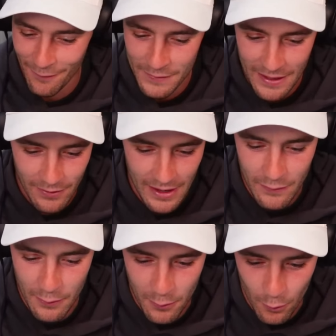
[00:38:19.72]
I've never
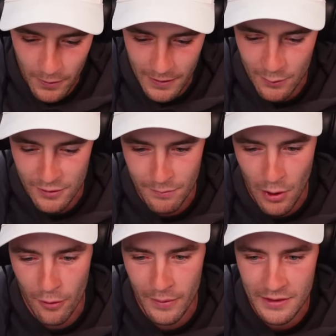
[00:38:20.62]
even thought that there was a
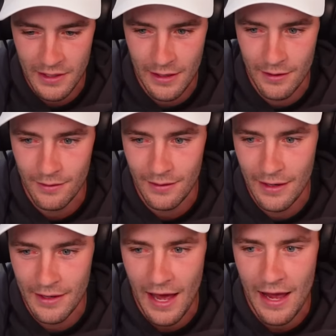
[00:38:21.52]
moment in
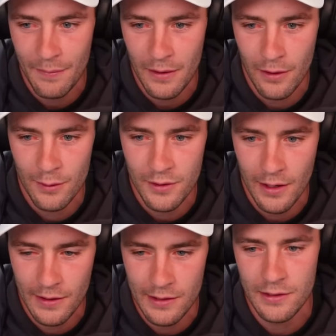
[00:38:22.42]
a game there I was
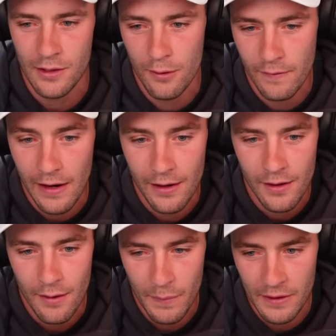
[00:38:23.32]
like, this is over.
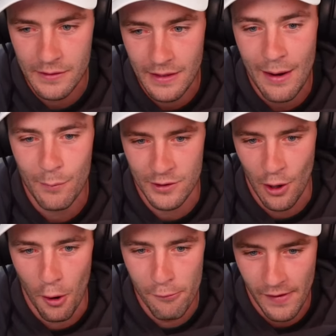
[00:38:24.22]
But that was
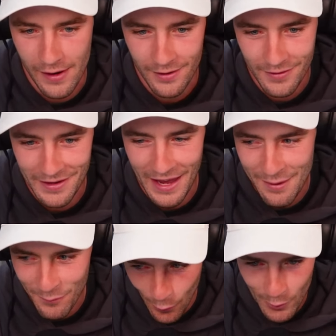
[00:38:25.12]
over. The
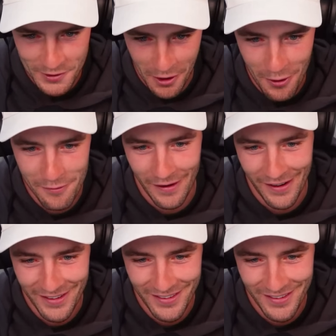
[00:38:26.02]
game was over.